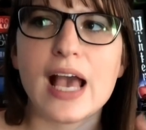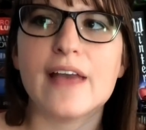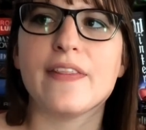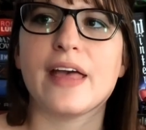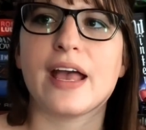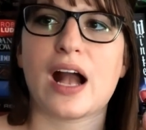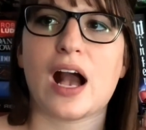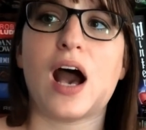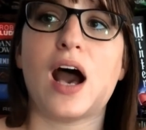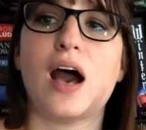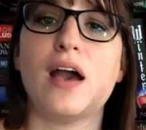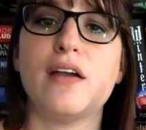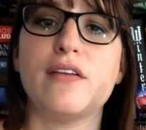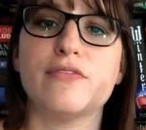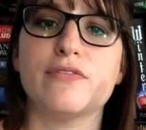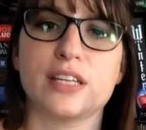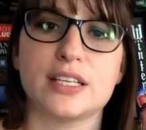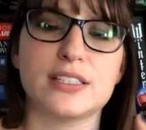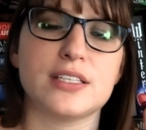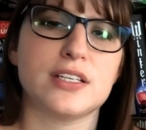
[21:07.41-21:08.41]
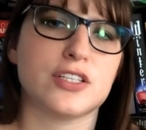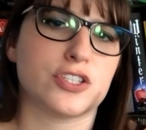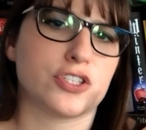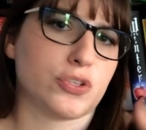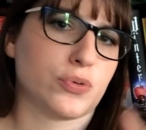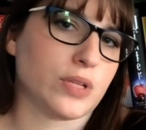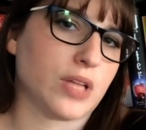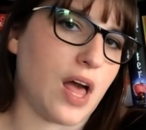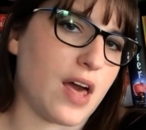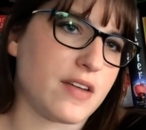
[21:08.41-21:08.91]
And like I've listened
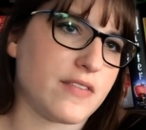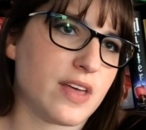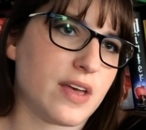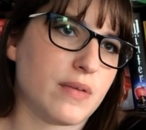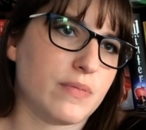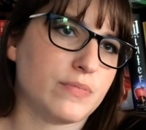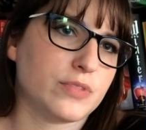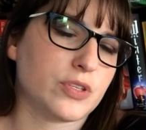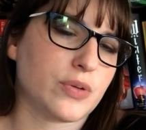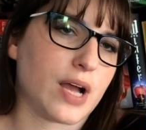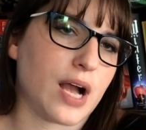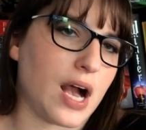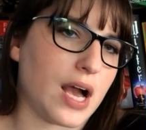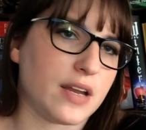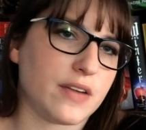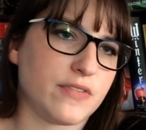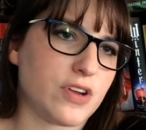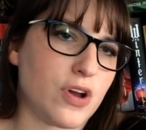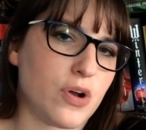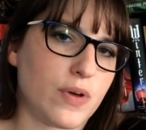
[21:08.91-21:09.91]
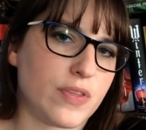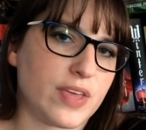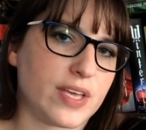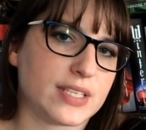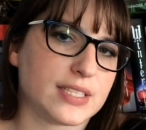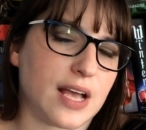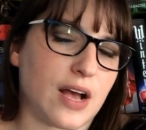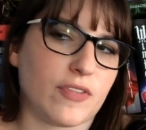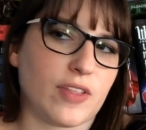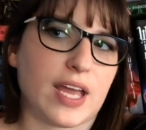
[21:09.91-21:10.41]
to a lot of them, so I kind of know what they
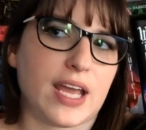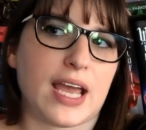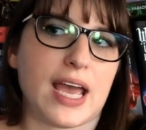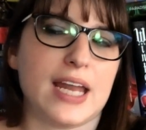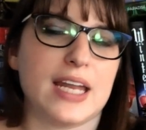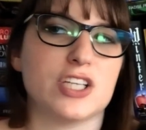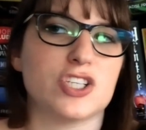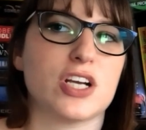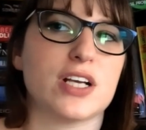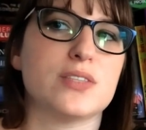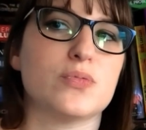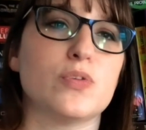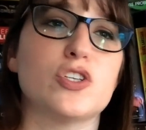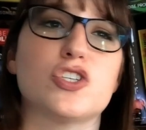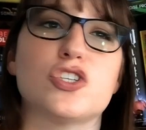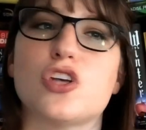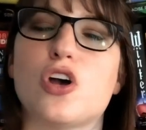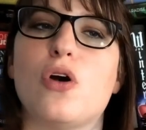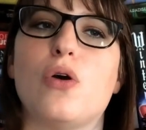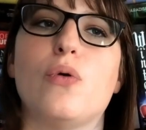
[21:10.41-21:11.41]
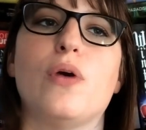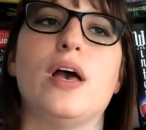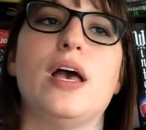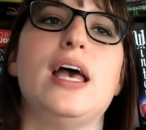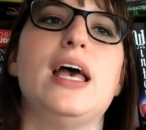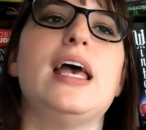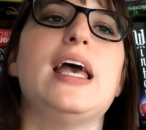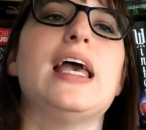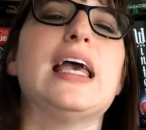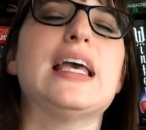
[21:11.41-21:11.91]
sound like, and
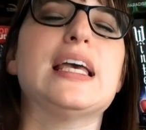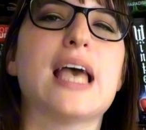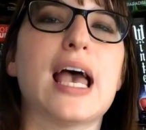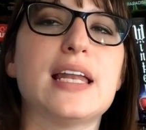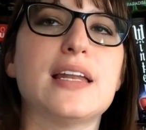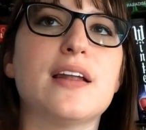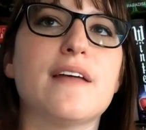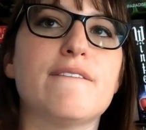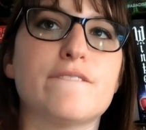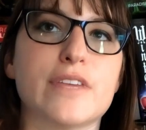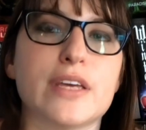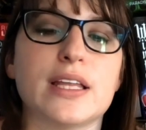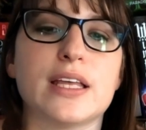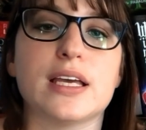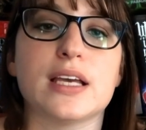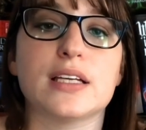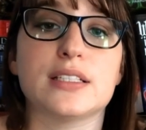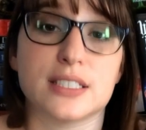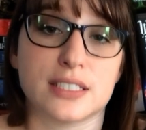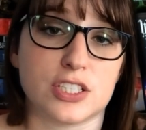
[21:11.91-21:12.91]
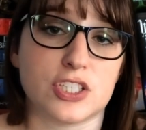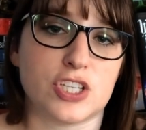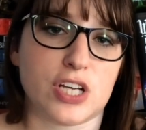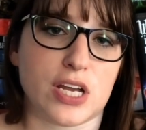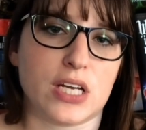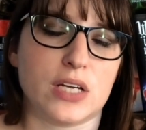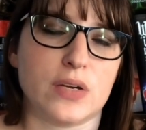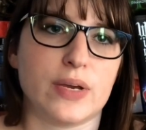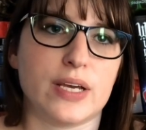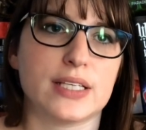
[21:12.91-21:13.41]
it ended up feeling
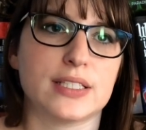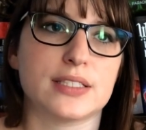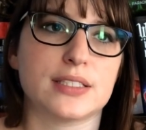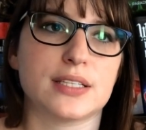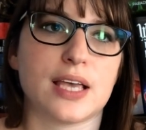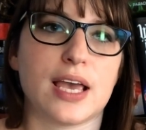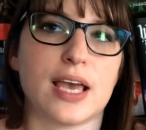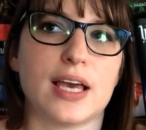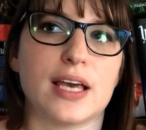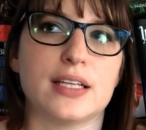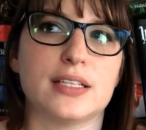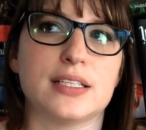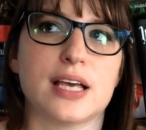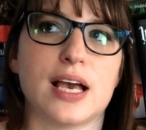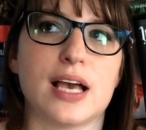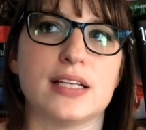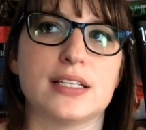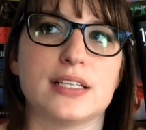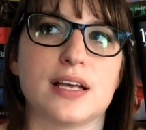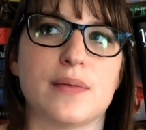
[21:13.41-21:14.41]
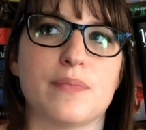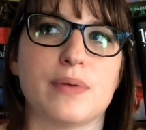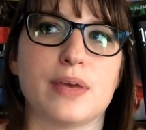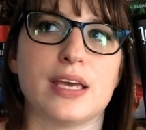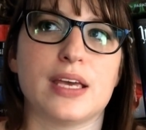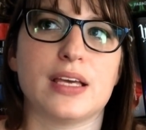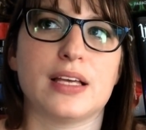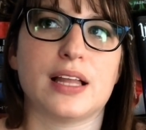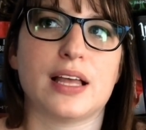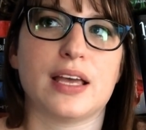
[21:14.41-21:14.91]
disingenuous and ended up
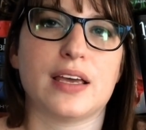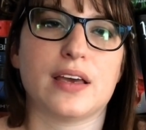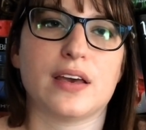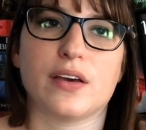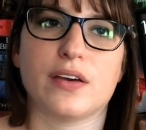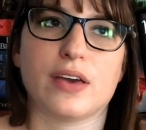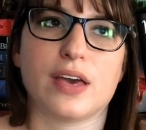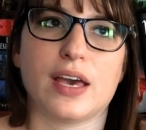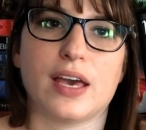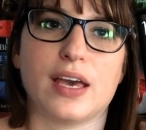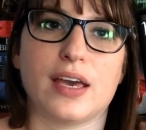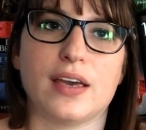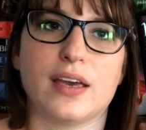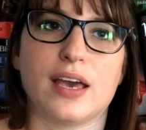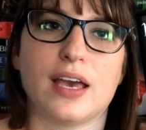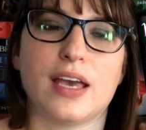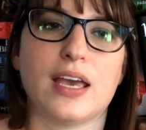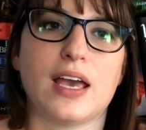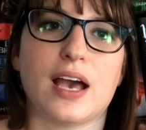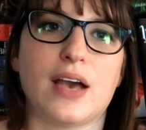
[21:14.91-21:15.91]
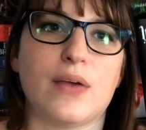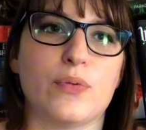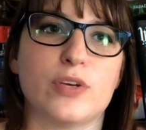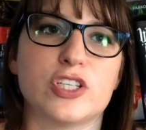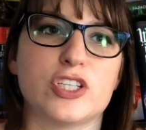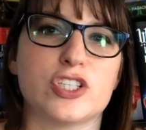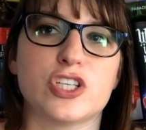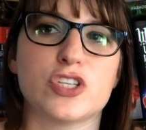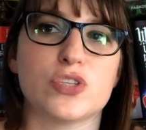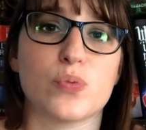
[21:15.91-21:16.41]
being like, okay, which
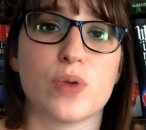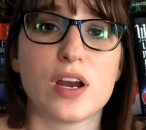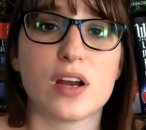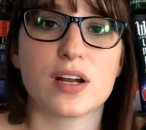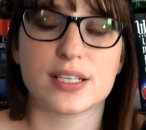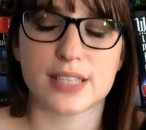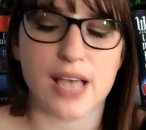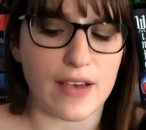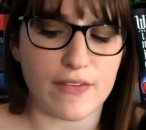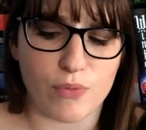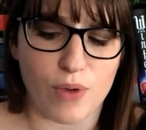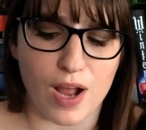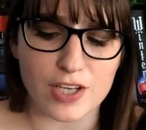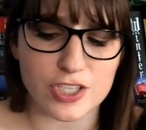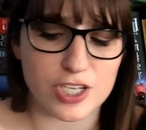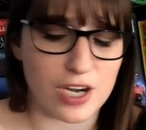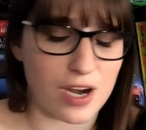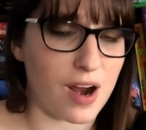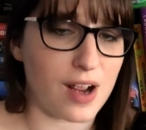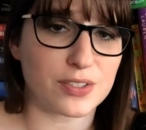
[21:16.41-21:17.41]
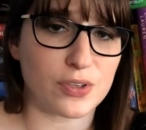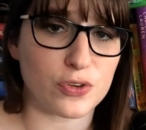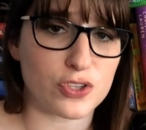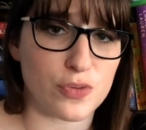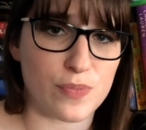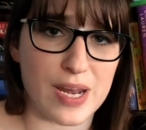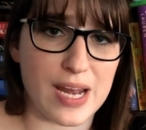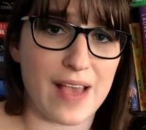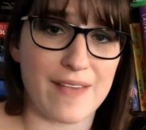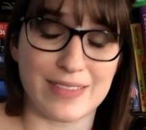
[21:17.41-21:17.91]
is just weird because I've watched her on social
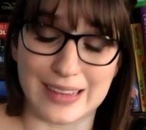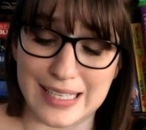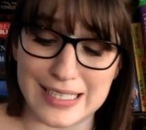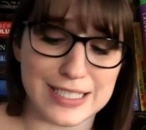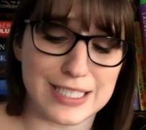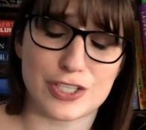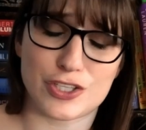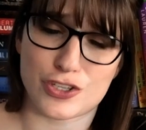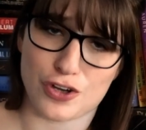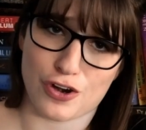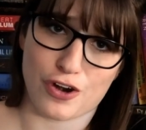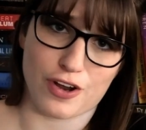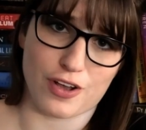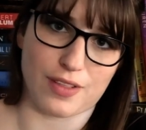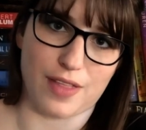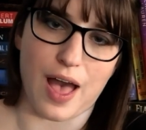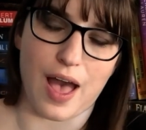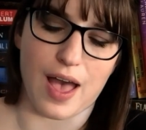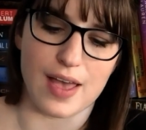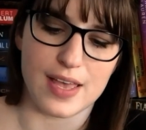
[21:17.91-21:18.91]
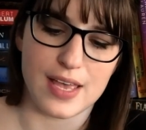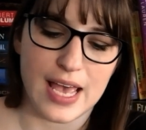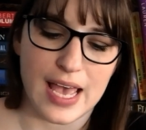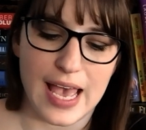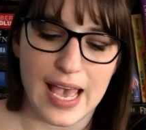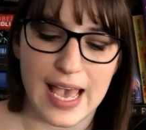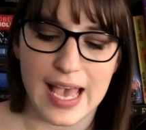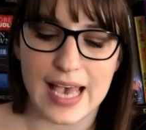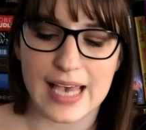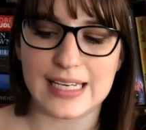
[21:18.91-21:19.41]
media, I've listened to her a lot,
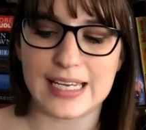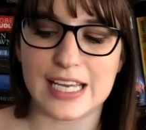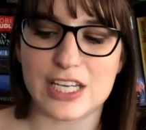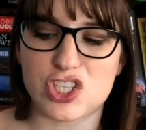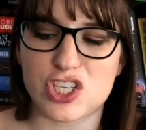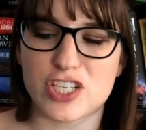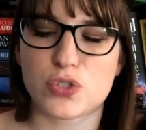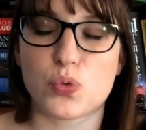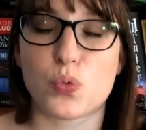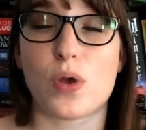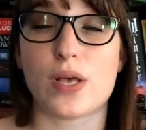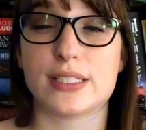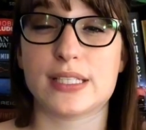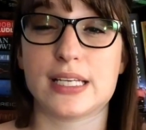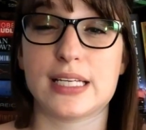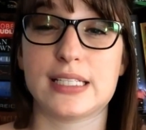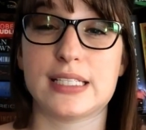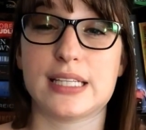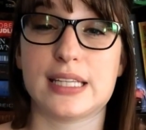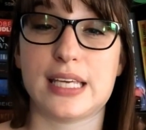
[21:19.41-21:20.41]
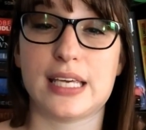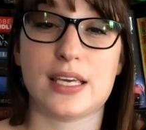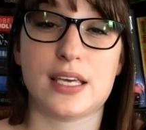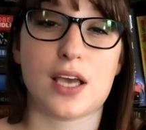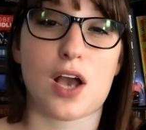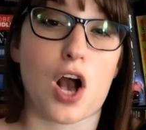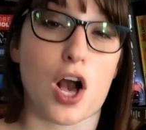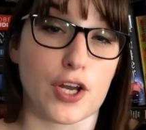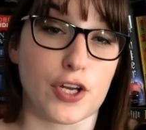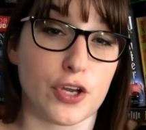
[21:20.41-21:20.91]
and it just wasn't the
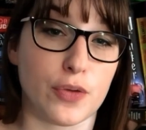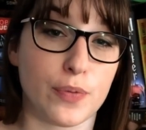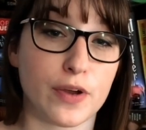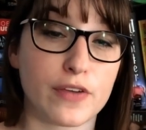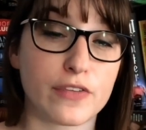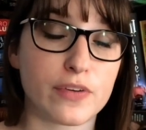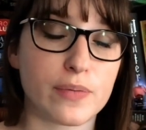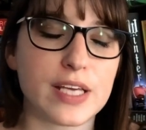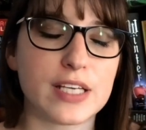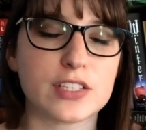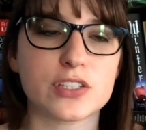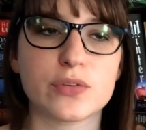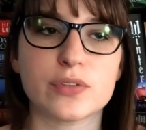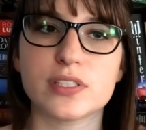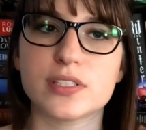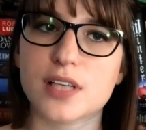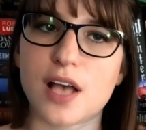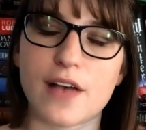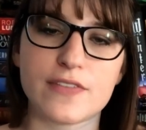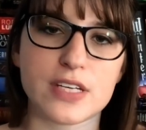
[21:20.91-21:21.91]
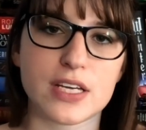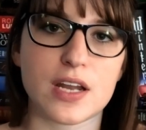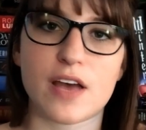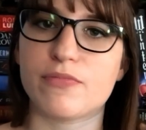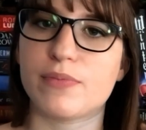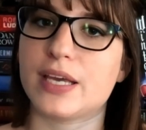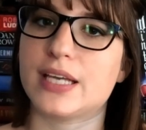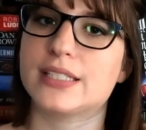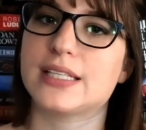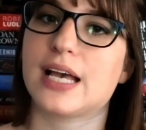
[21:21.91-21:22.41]
audiobook for me. So it's a softie enough
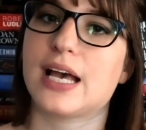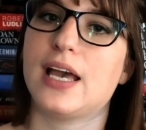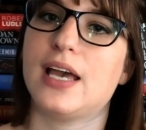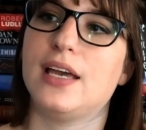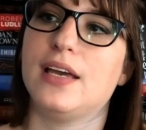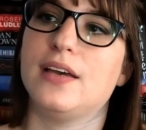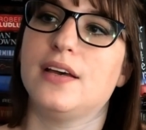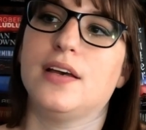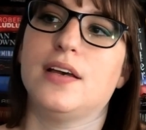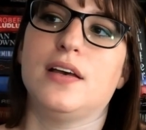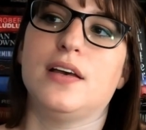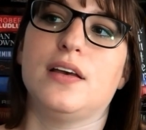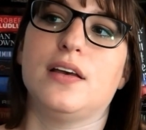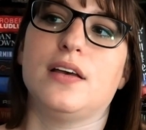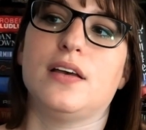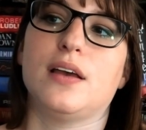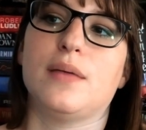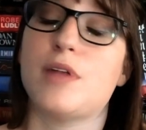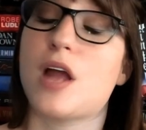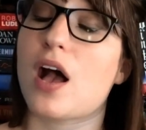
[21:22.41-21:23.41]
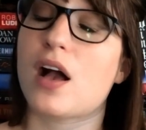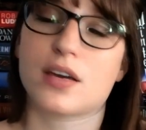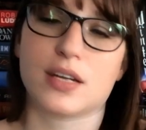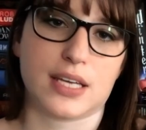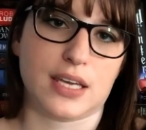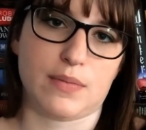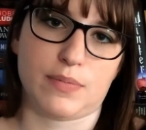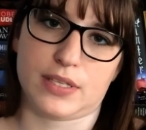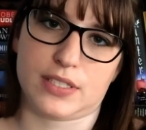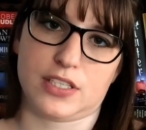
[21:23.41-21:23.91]
because I'm not going
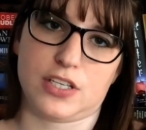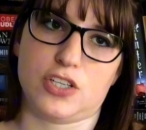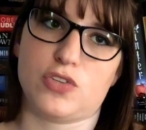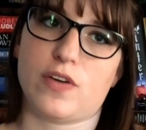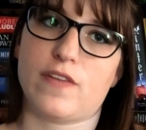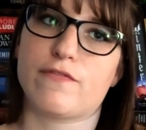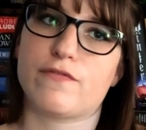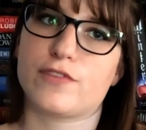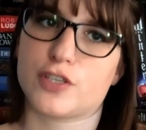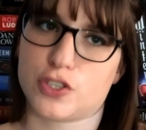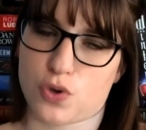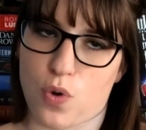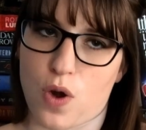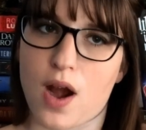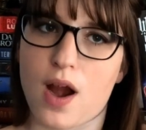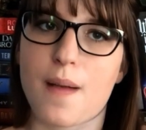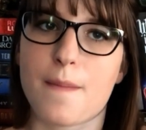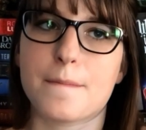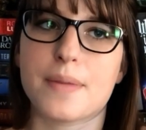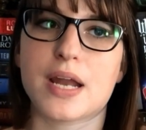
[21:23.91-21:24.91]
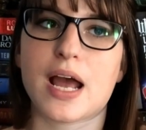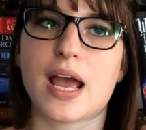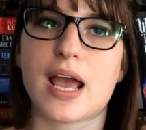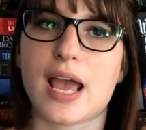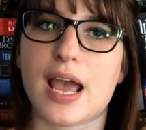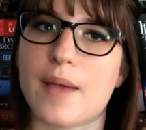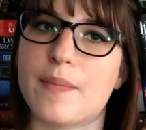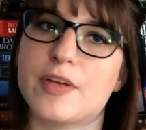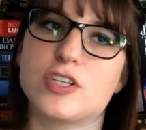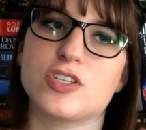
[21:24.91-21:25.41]
to keep listening to it for sure, but I
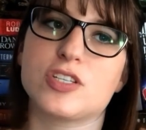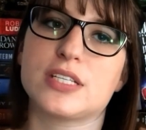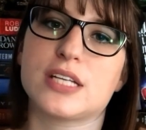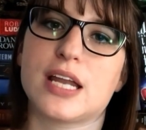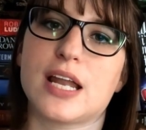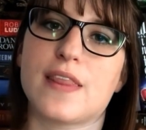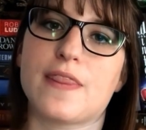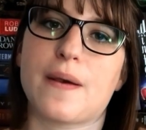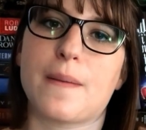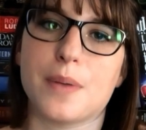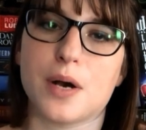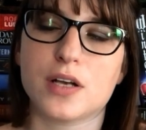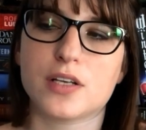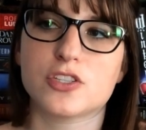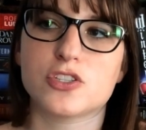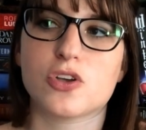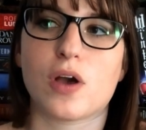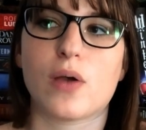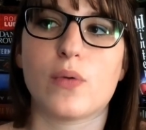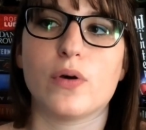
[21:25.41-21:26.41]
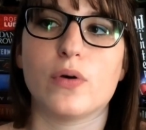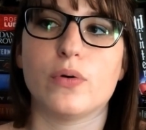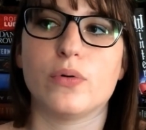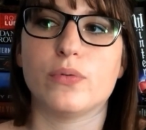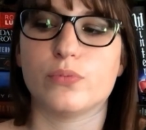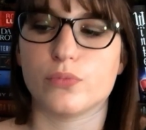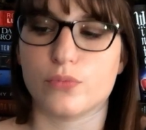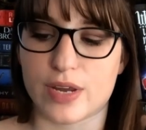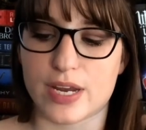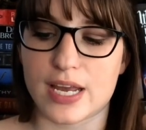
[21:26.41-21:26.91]
am interested in the book, so I will
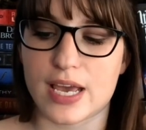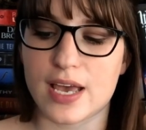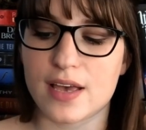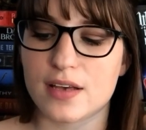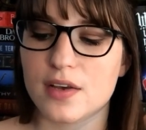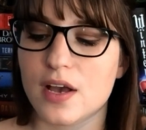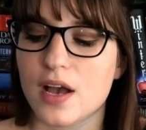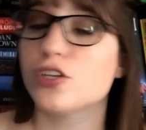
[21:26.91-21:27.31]
read it.